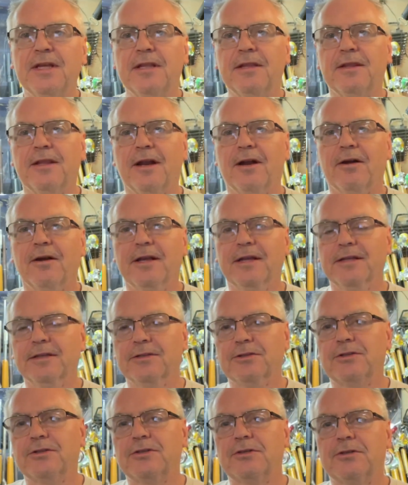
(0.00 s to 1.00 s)
there
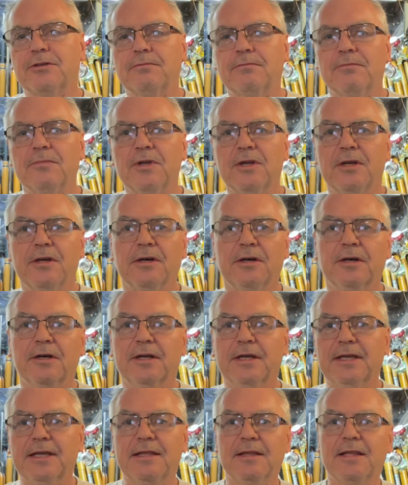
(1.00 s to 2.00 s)
is an
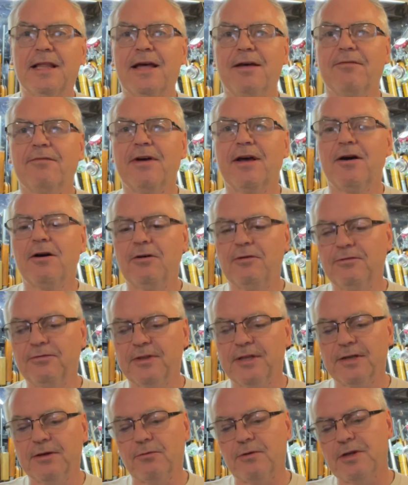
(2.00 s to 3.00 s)
inlet valve
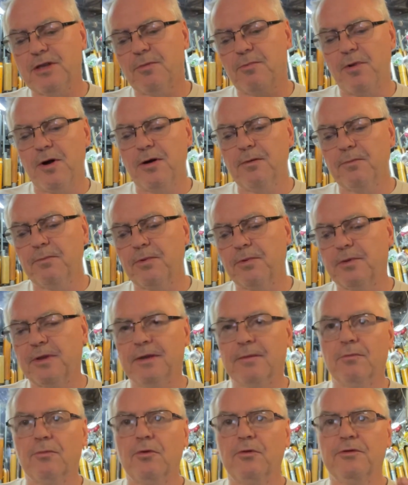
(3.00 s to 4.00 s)
that when you pump,
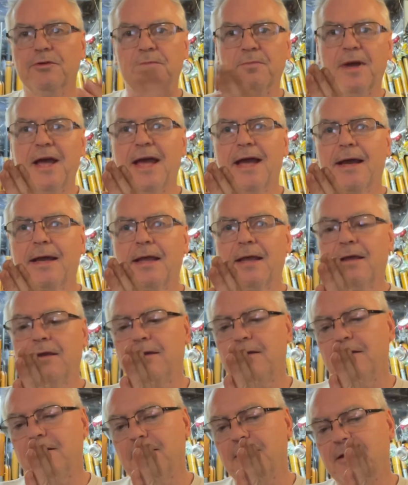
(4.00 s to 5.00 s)
it moves back
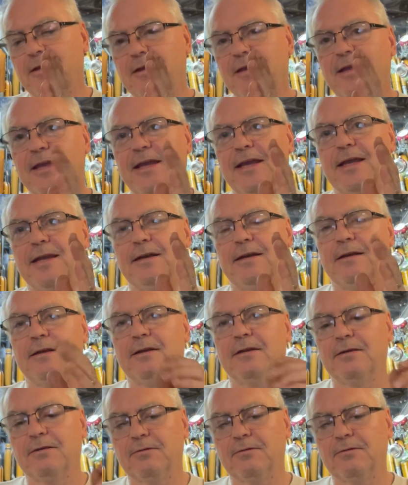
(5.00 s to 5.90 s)
and